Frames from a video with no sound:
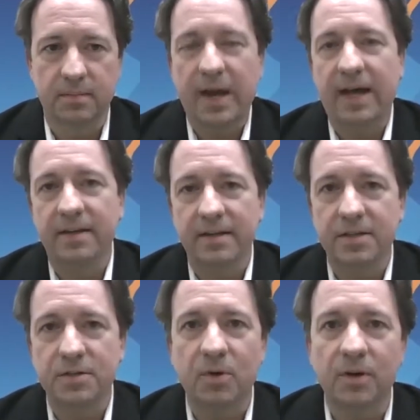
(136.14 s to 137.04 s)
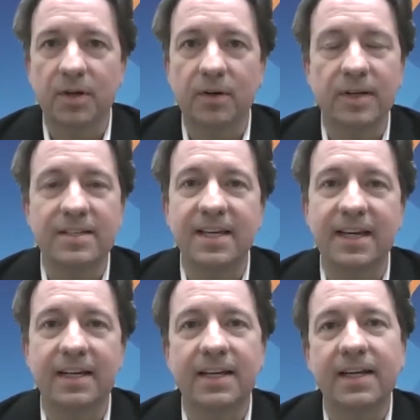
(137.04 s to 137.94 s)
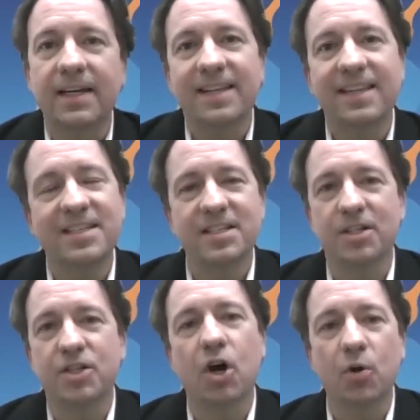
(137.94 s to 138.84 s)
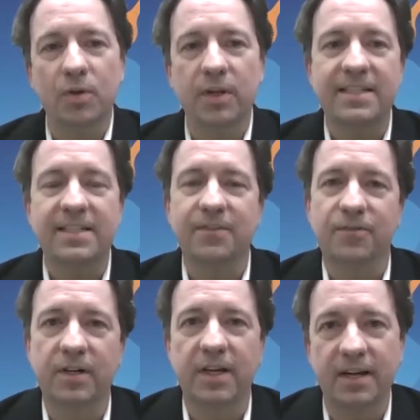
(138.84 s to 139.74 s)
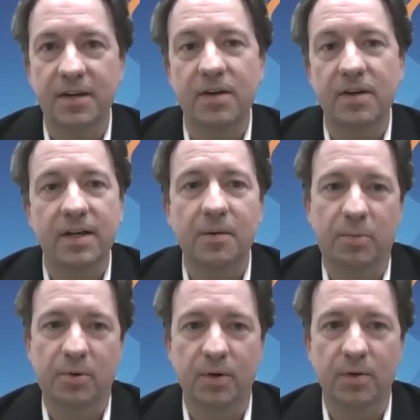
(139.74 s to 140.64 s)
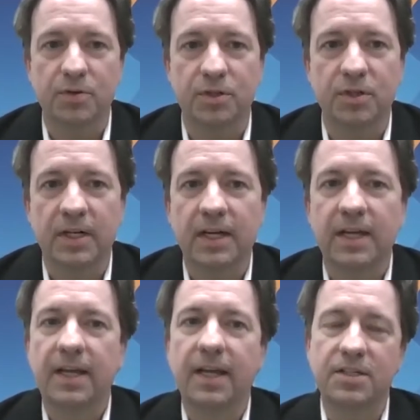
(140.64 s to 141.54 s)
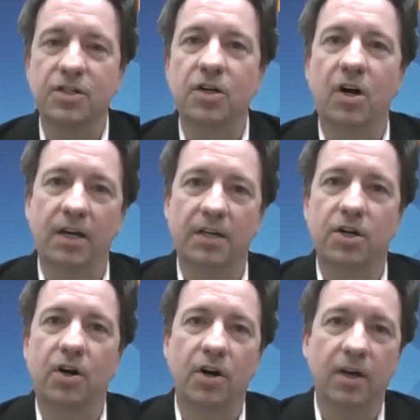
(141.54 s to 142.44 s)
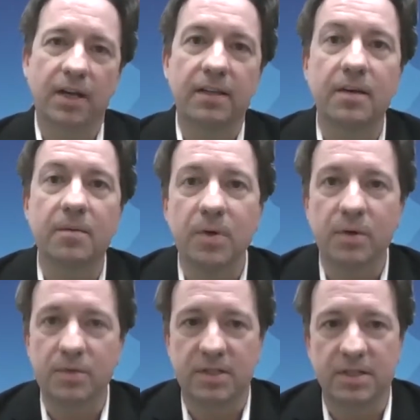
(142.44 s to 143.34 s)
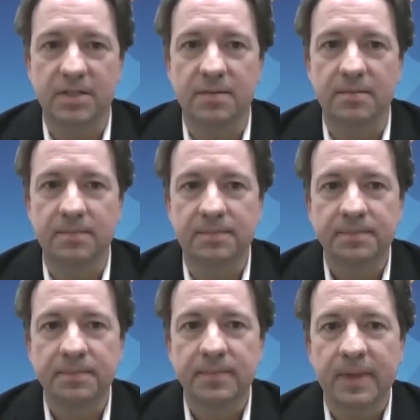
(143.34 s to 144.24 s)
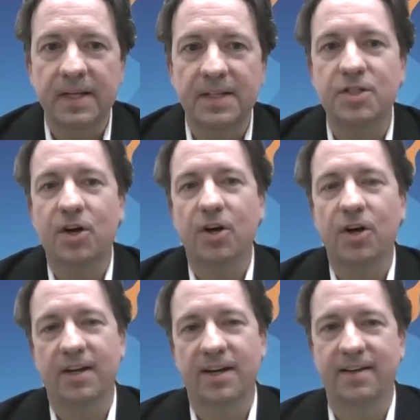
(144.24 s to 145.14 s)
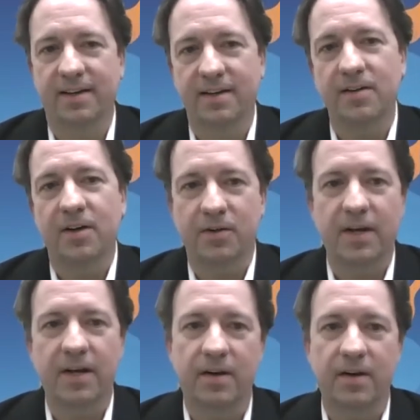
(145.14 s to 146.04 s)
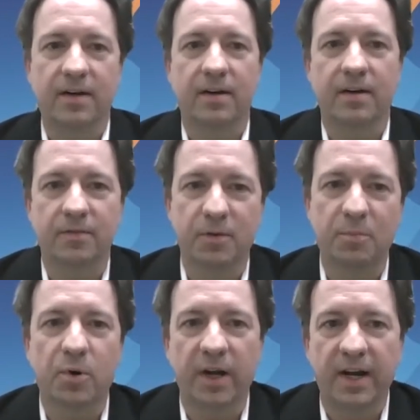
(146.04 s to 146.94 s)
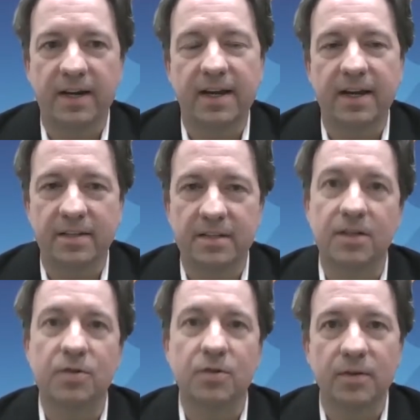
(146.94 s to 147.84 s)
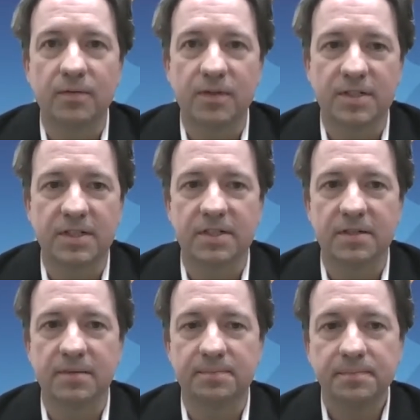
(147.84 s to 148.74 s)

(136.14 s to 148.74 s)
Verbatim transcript: patented this molecule is that this is a totally different and unique approach. It's not targeting the immune system. It's targeting another area of the brain and central nervous system.